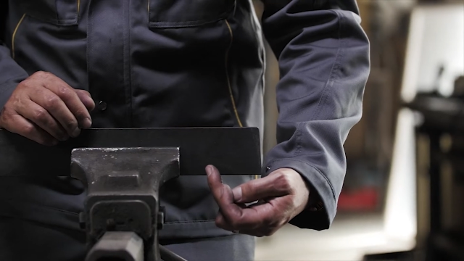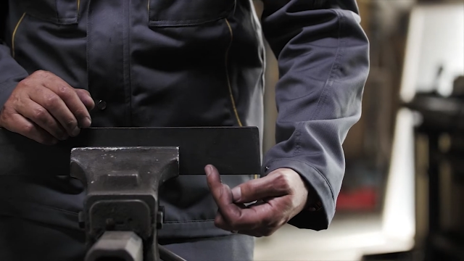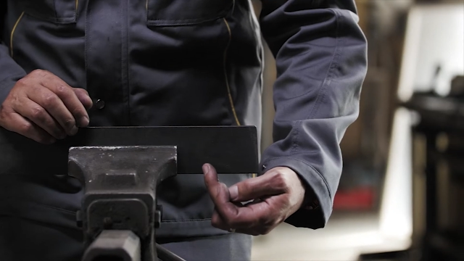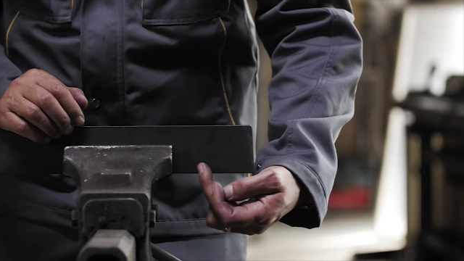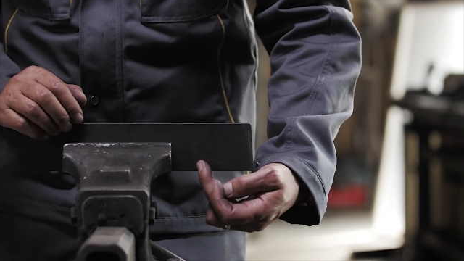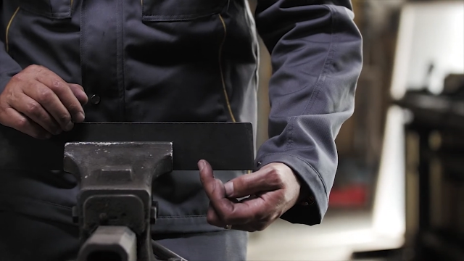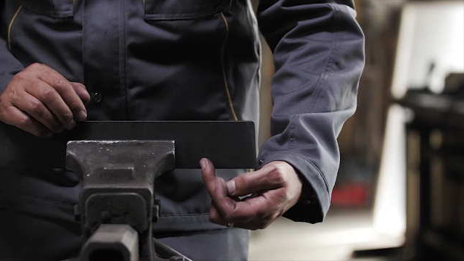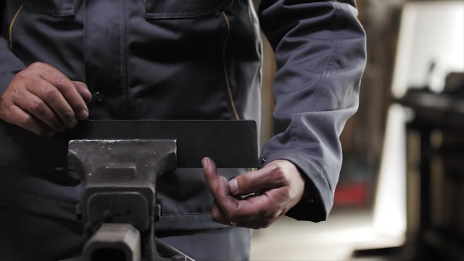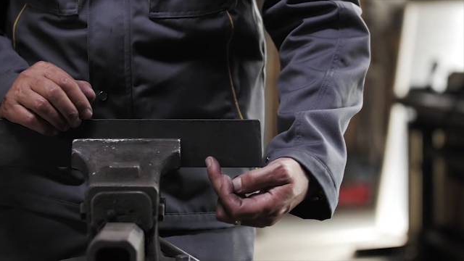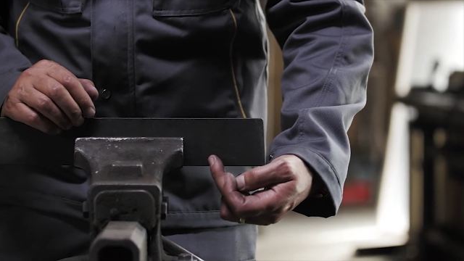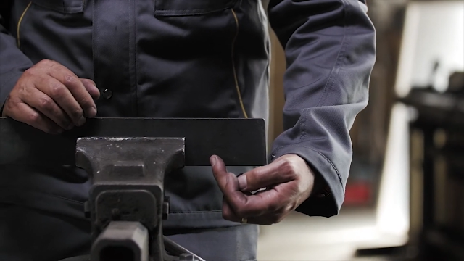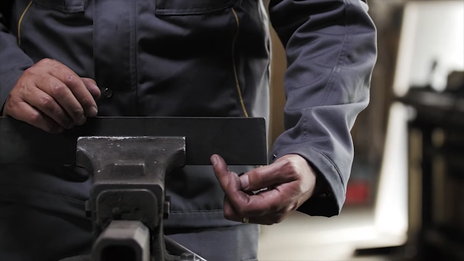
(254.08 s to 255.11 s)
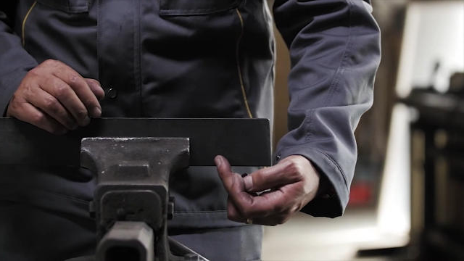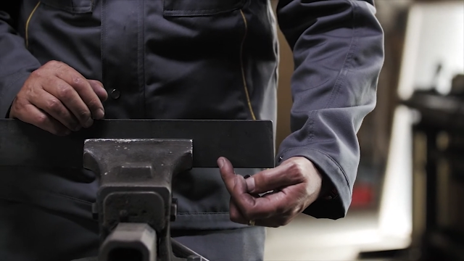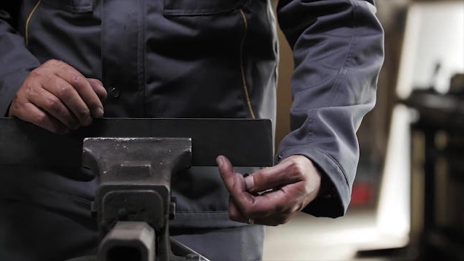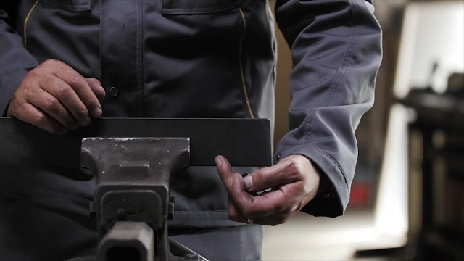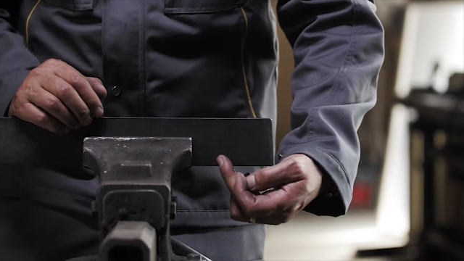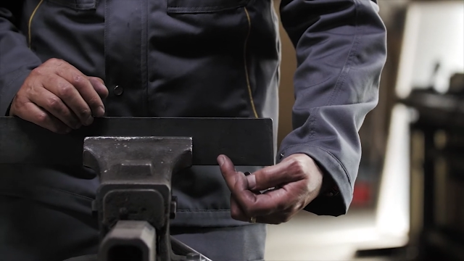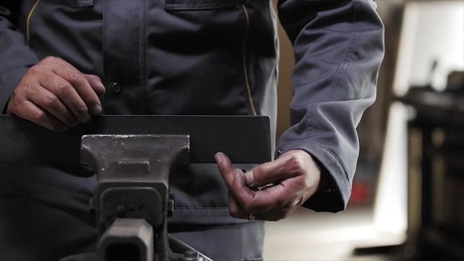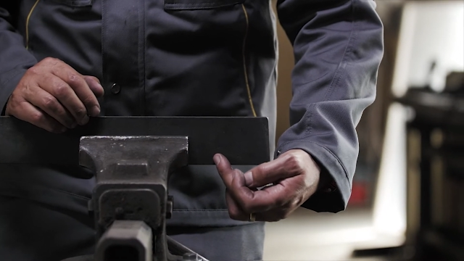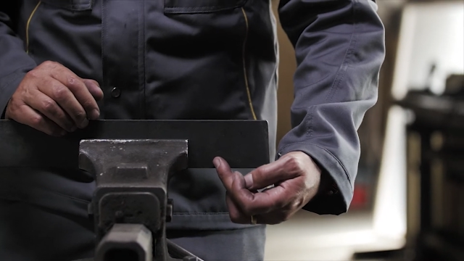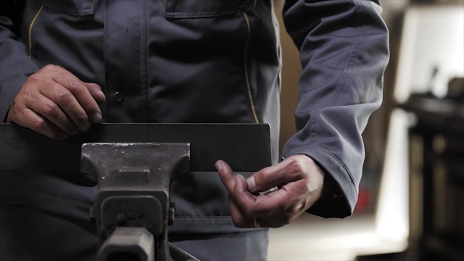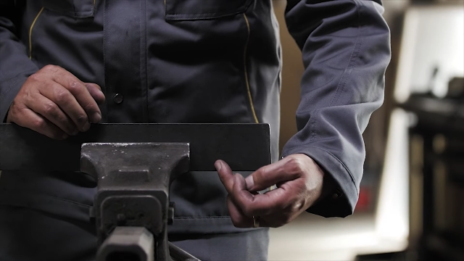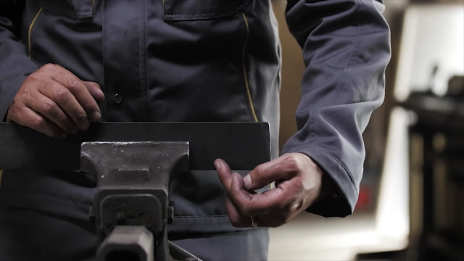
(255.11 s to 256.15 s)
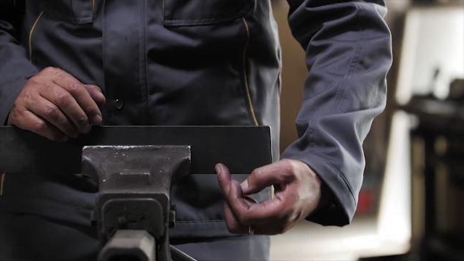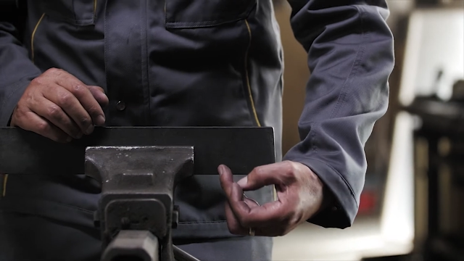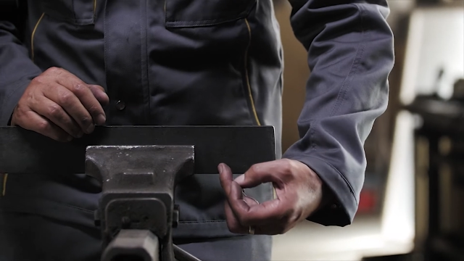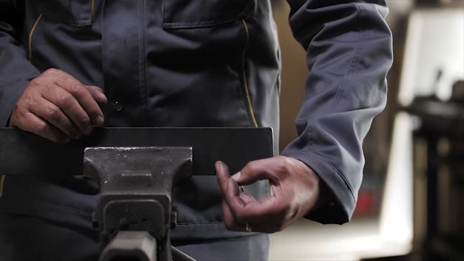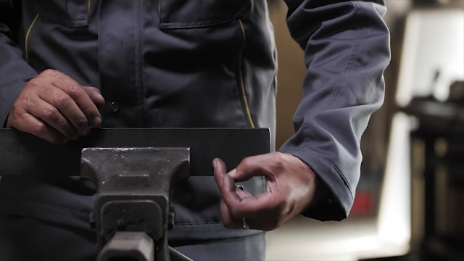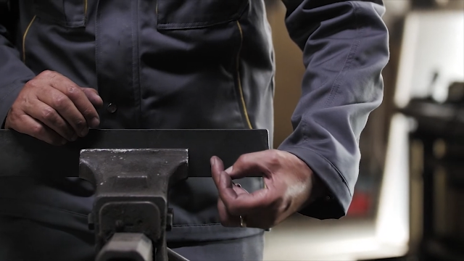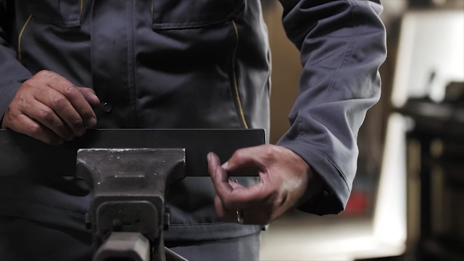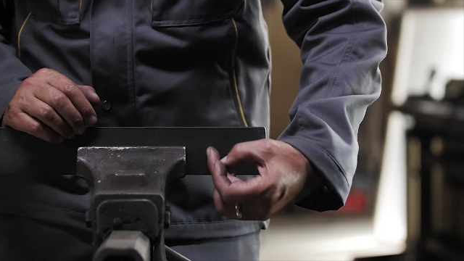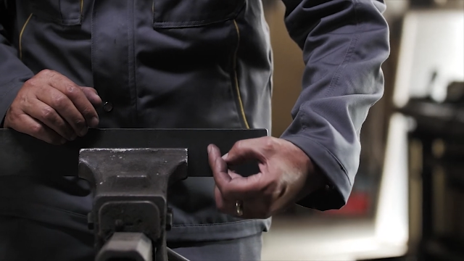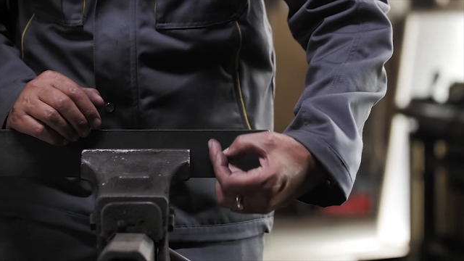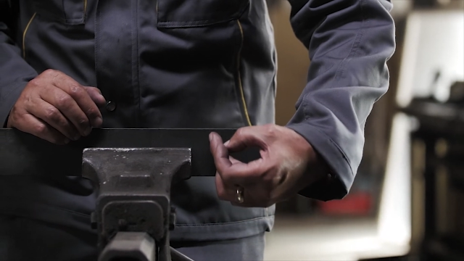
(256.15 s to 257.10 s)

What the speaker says: [unreadable: no face in view]